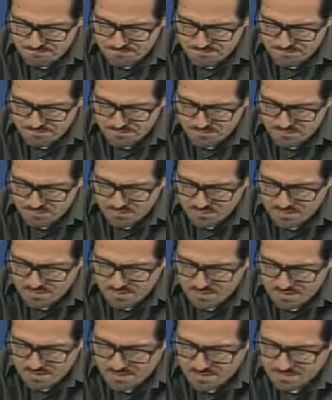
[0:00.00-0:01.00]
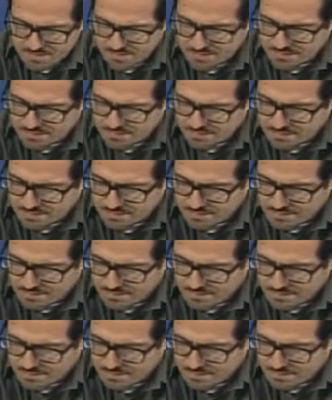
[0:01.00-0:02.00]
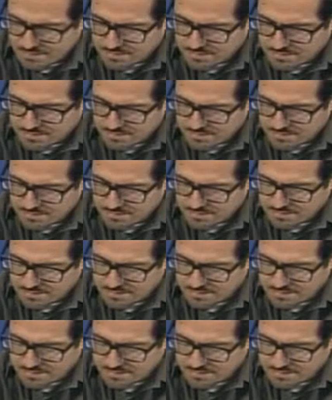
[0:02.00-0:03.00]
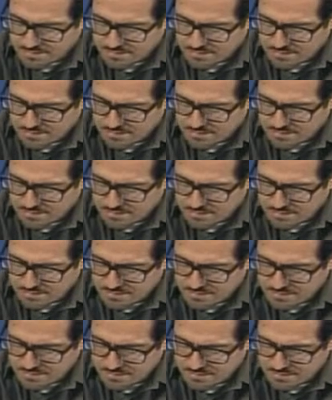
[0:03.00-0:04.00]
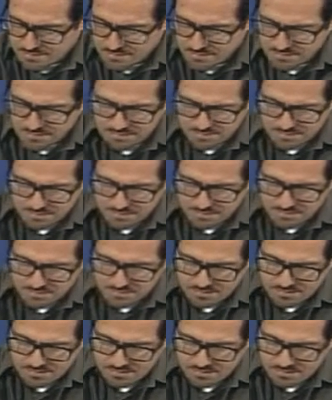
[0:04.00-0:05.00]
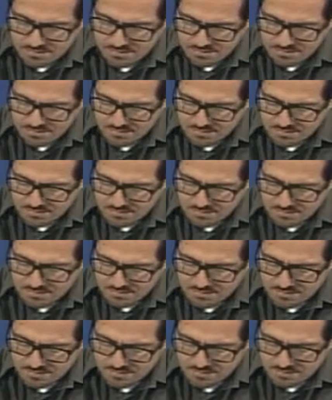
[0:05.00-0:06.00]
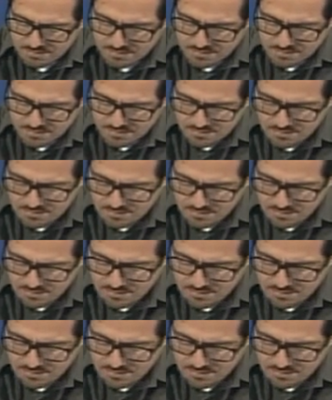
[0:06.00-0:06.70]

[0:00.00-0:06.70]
(not speaking)